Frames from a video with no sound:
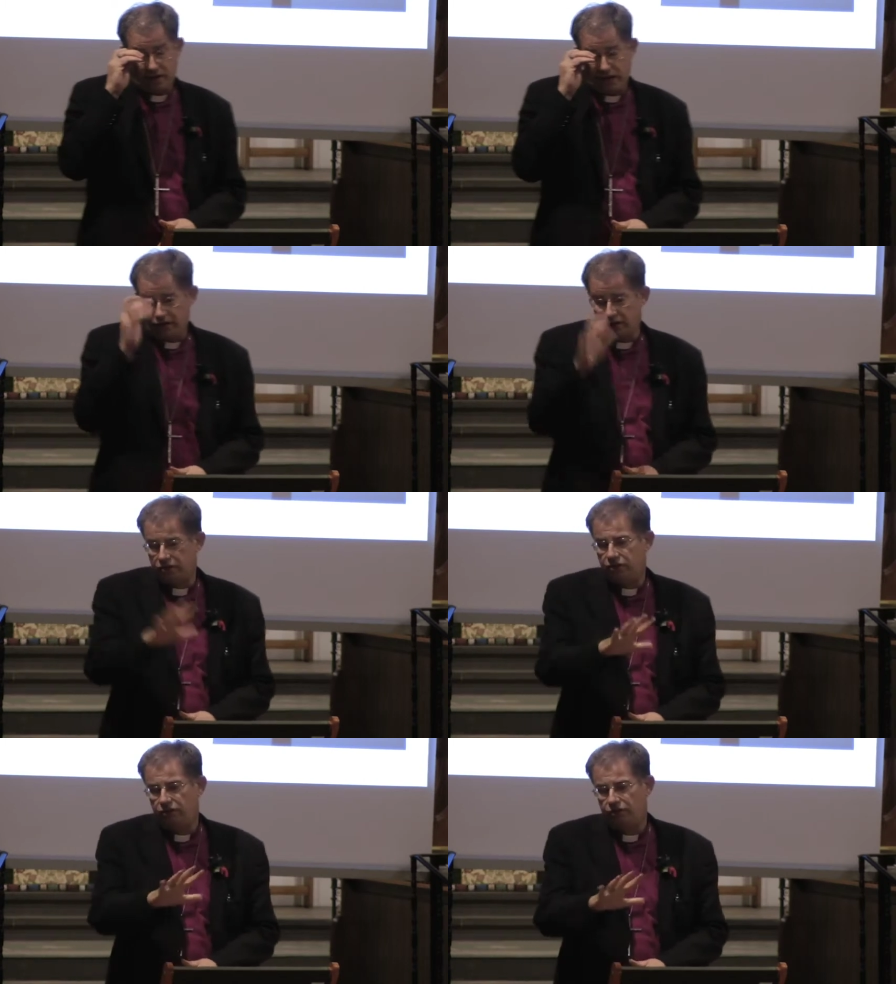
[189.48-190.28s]
I think the
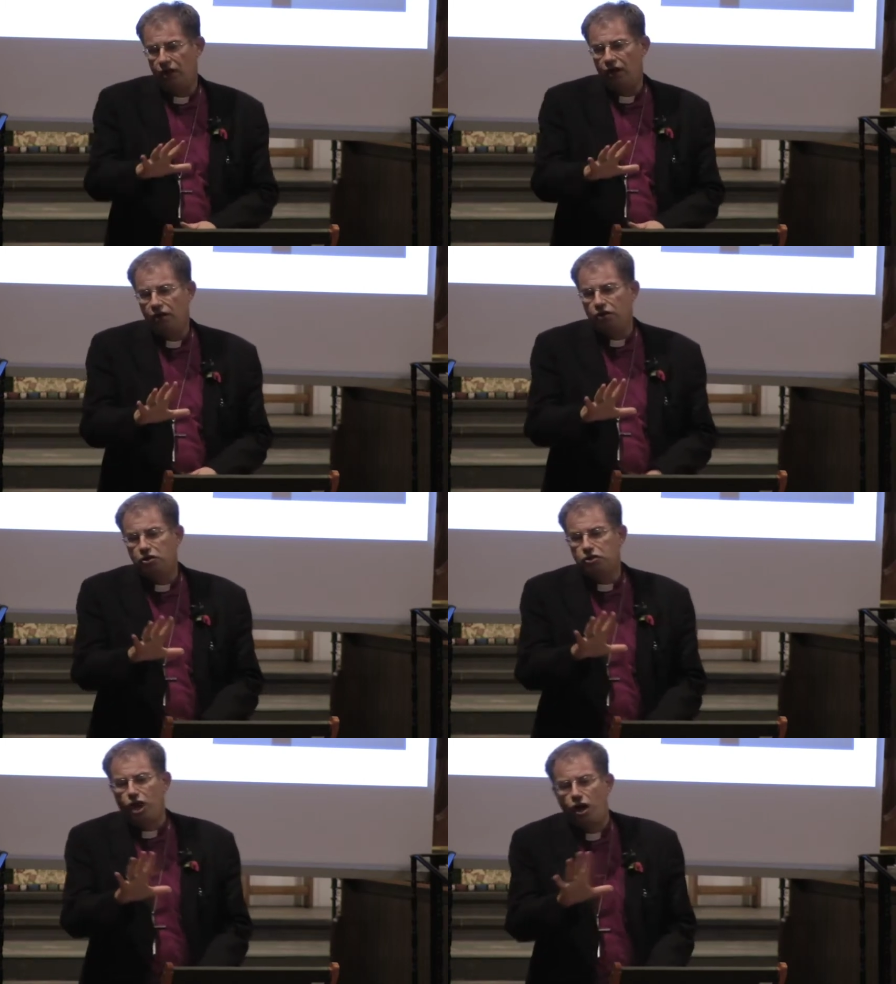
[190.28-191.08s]

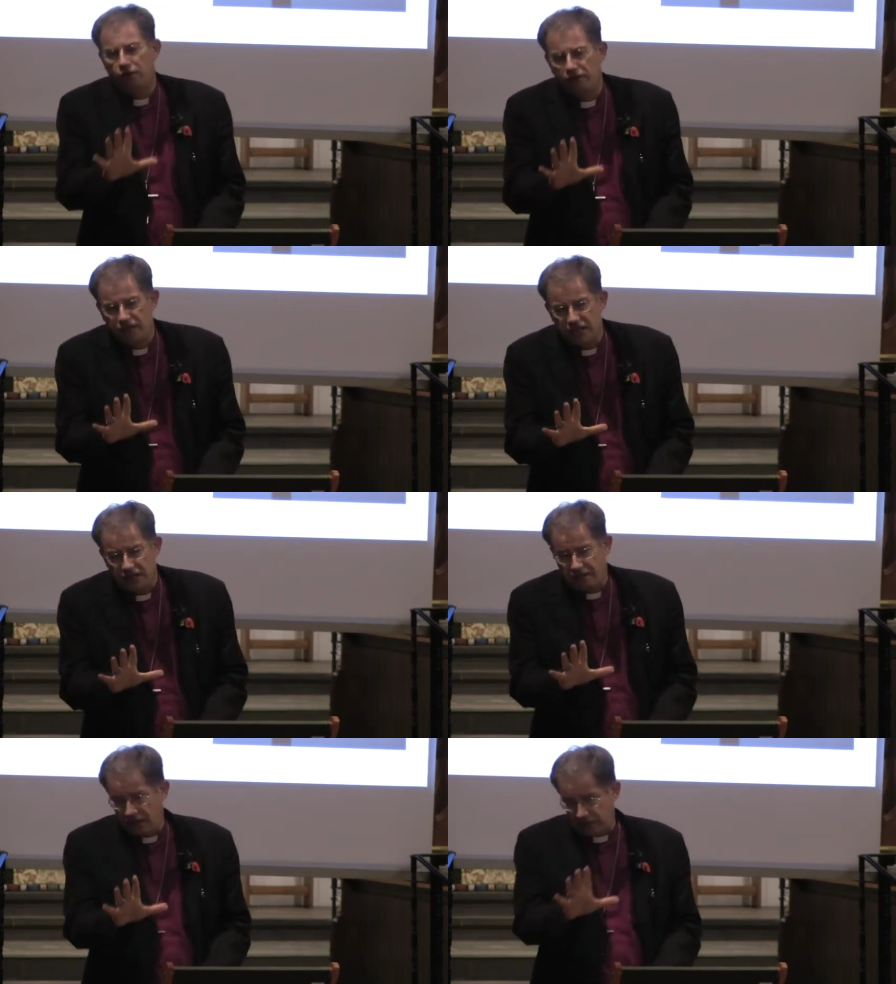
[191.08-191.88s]
tone of these
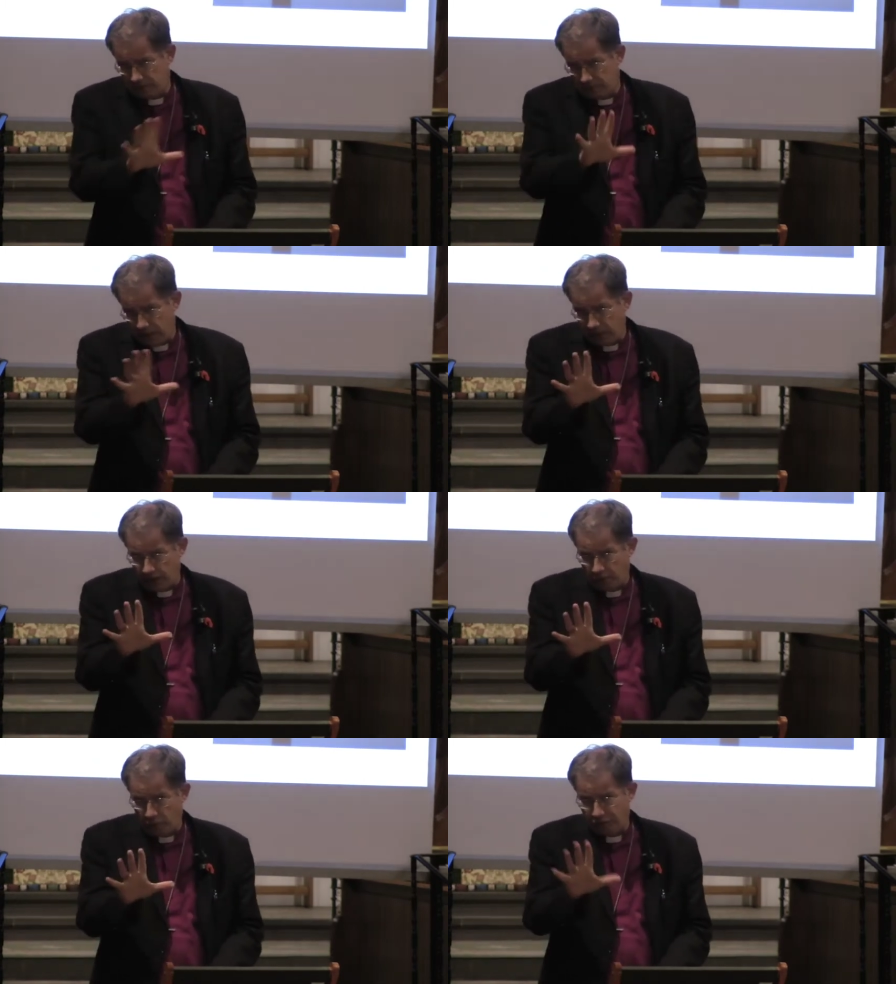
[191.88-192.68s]
evenings has been a
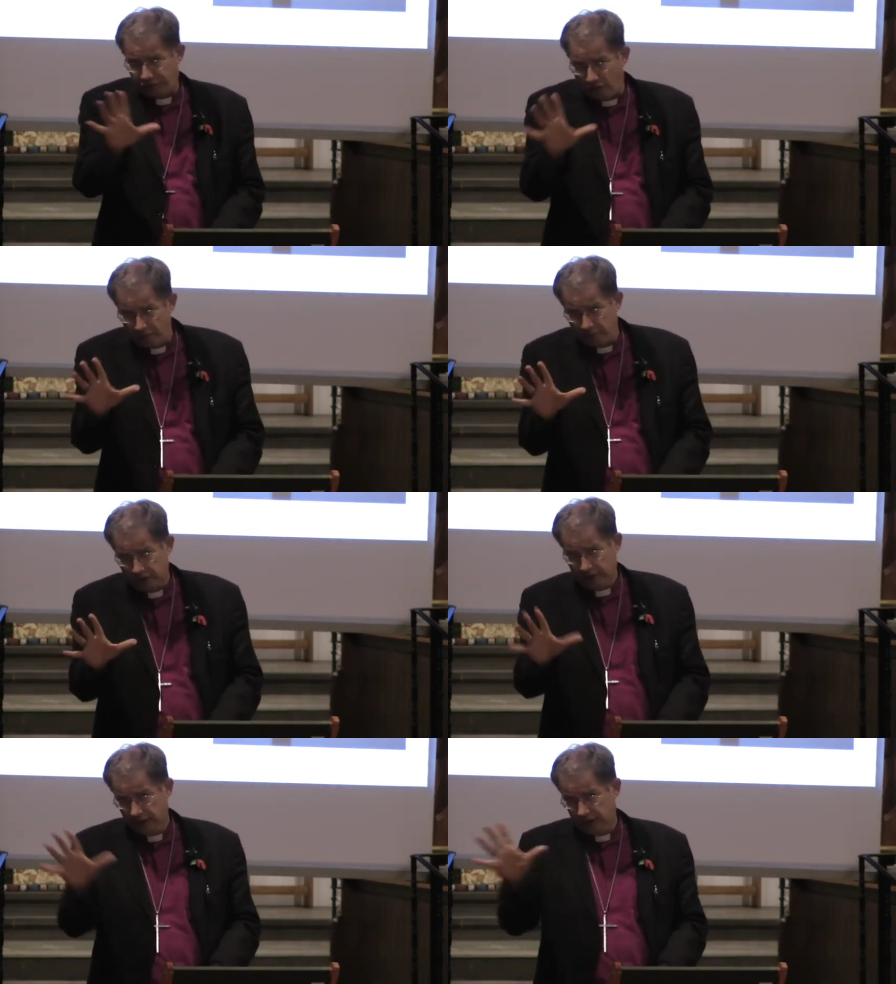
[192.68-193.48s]
little more somber